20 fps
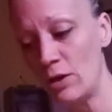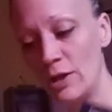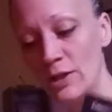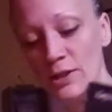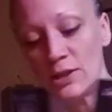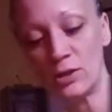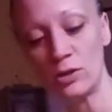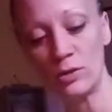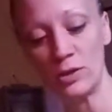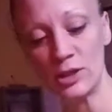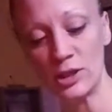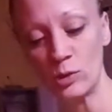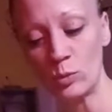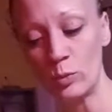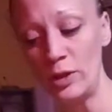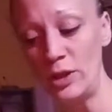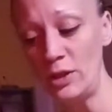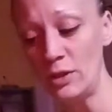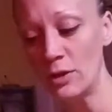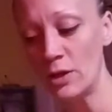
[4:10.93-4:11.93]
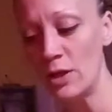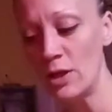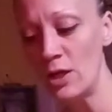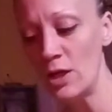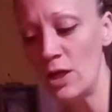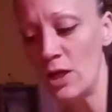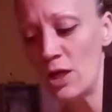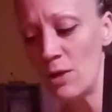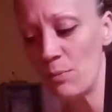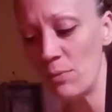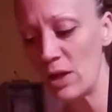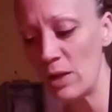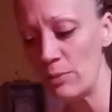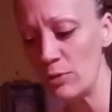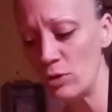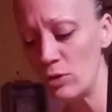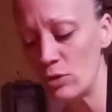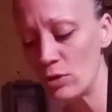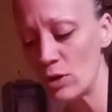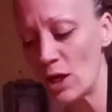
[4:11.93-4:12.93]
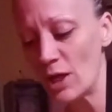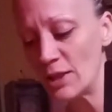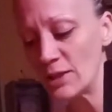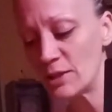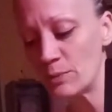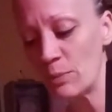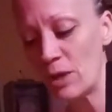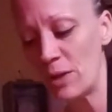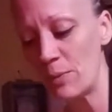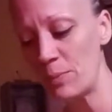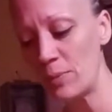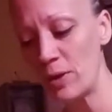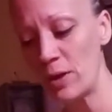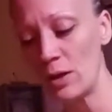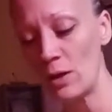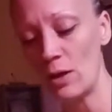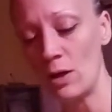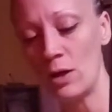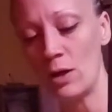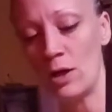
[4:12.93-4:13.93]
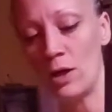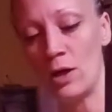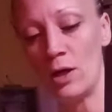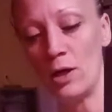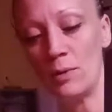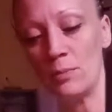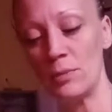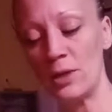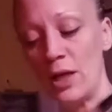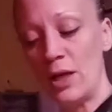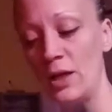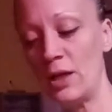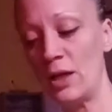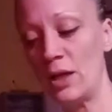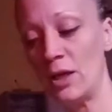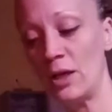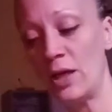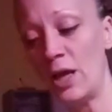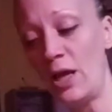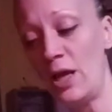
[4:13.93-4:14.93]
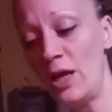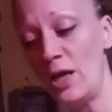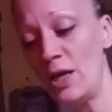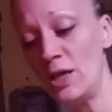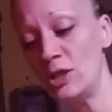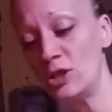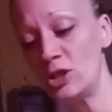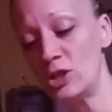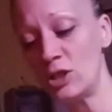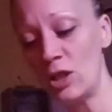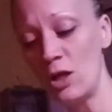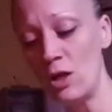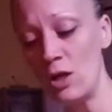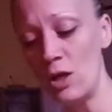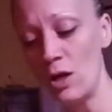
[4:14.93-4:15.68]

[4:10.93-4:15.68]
All right, so this week, maybe you guys might be um, getting engaged